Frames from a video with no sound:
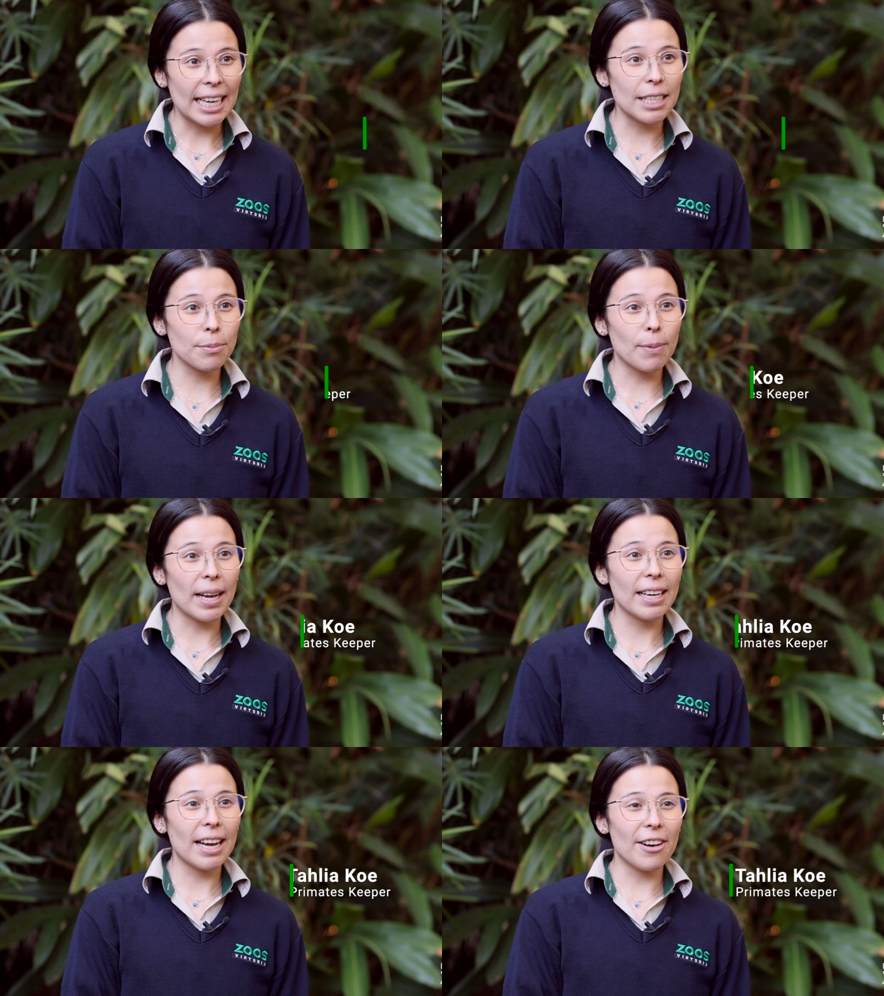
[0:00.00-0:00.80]
He's
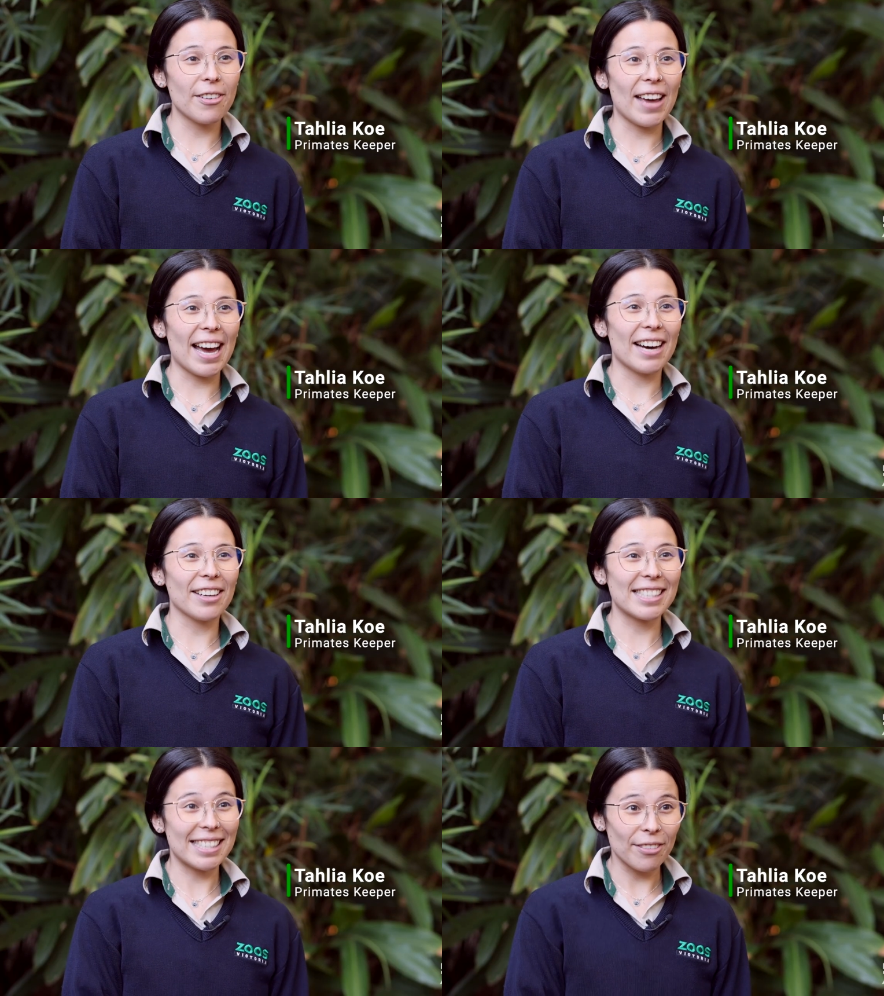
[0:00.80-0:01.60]
one of our
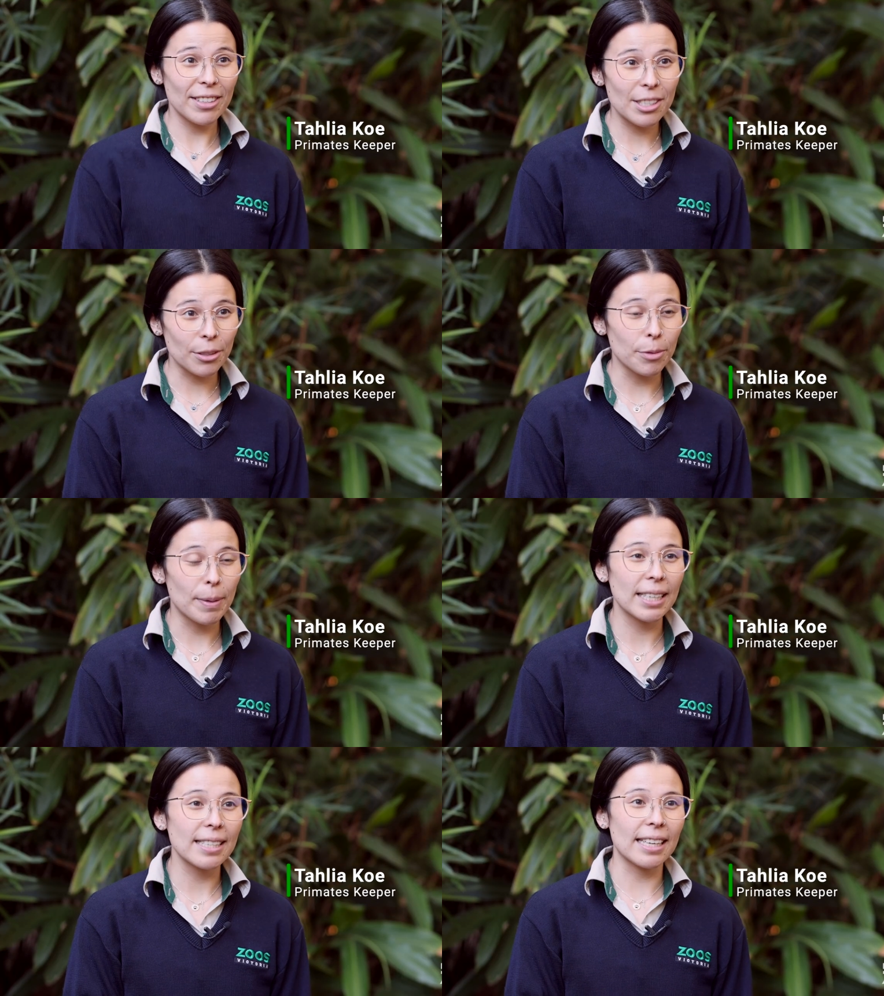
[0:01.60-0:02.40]
seven squirrel
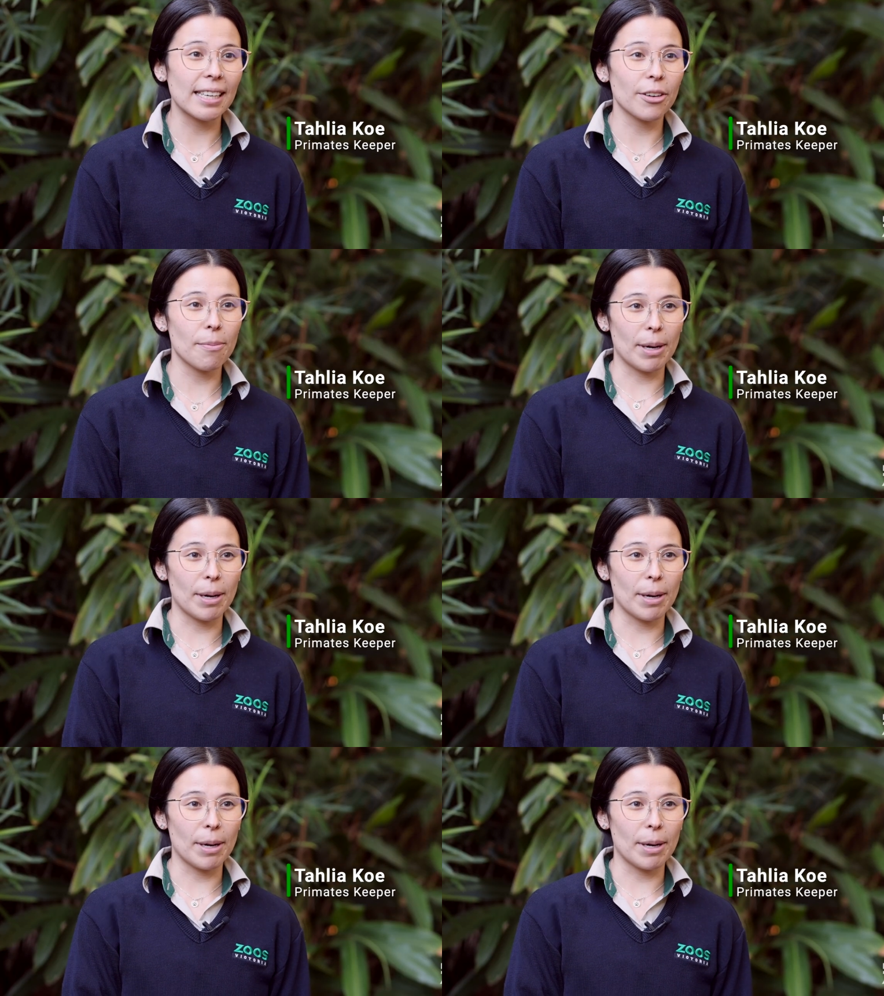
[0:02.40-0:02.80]
monkeys here at